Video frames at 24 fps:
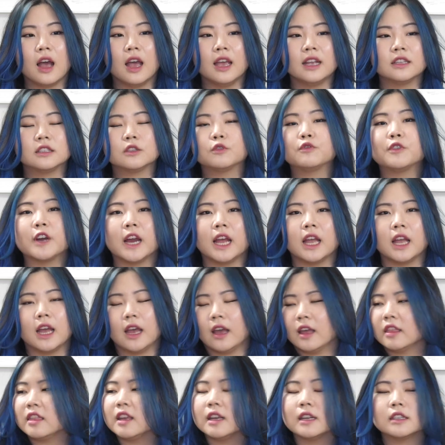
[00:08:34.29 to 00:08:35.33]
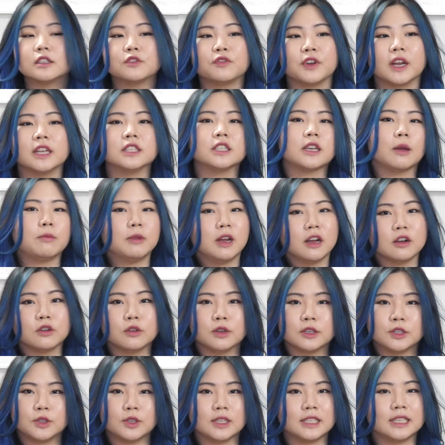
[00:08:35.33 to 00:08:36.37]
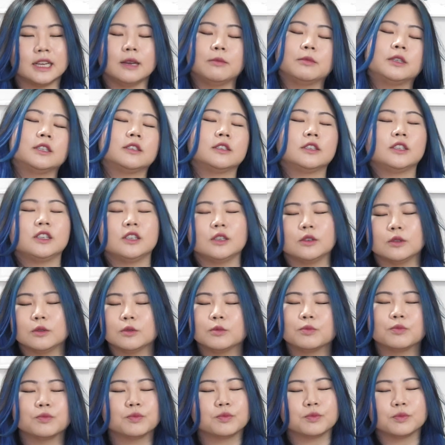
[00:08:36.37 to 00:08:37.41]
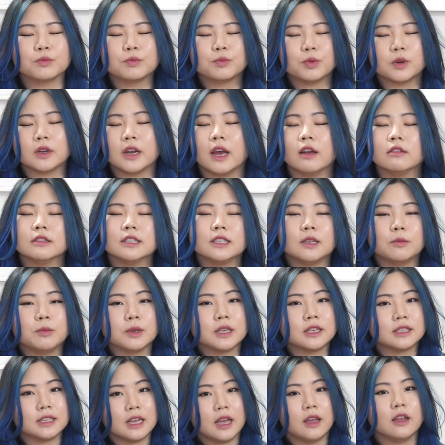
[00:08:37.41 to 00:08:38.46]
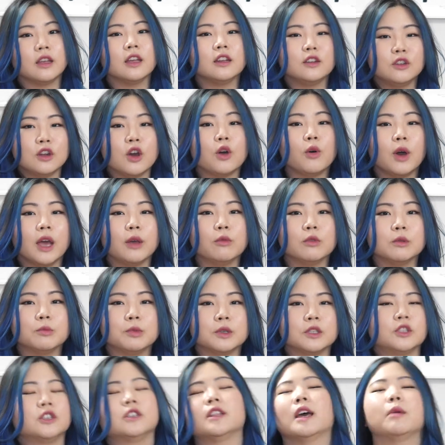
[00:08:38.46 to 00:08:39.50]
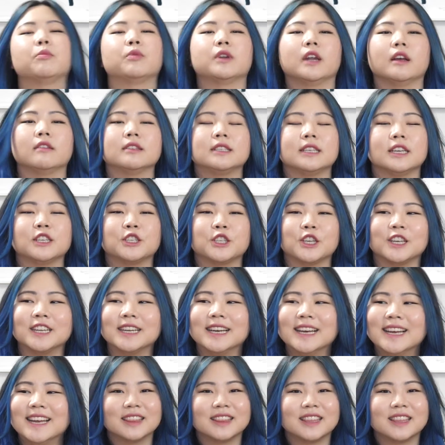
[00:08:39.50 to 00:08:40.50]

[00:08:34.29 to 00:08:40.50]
I think it's French. I'm not going to attempt to pronounce it because I know I will butcher that pronunciation.